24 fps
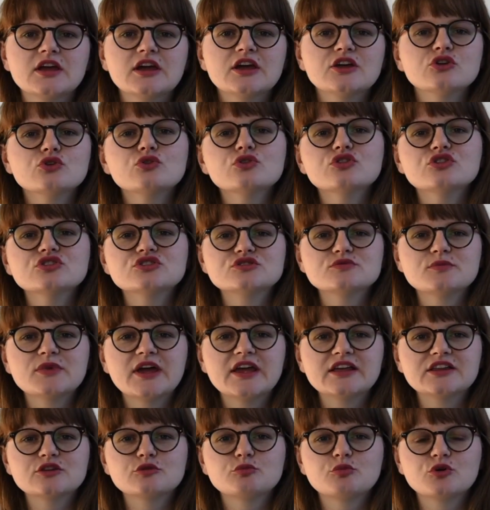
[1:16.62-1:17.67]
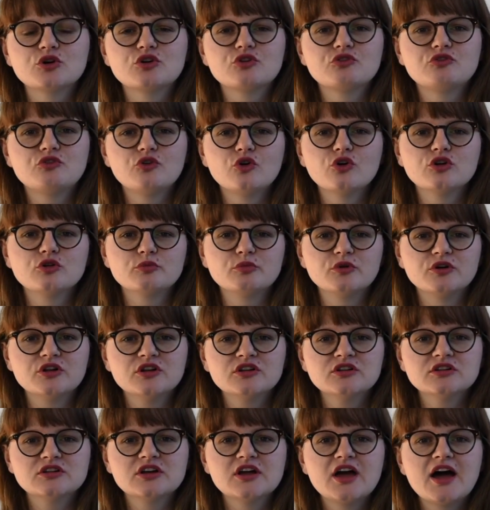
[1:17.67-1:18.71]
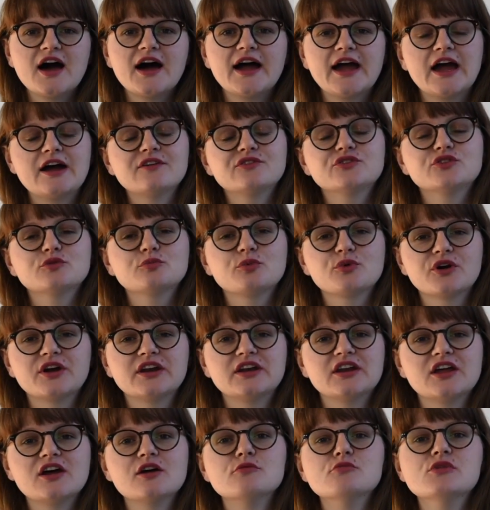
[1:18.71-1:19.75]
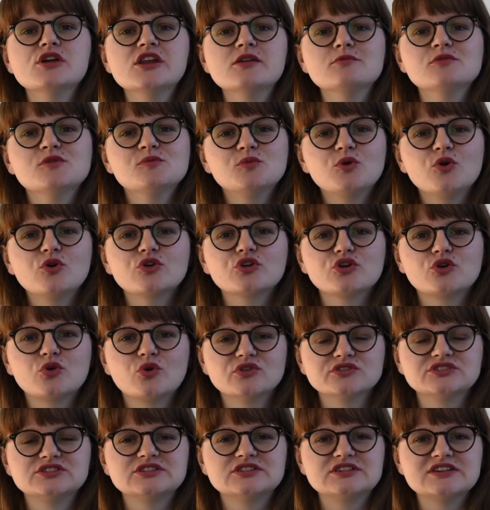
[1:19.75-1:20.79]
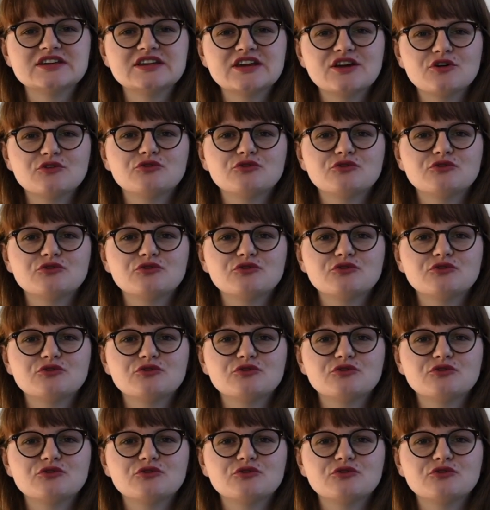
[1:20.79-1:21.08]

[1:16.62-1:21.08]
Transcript: In order to make the book affordable, I have to print a minimum order quantity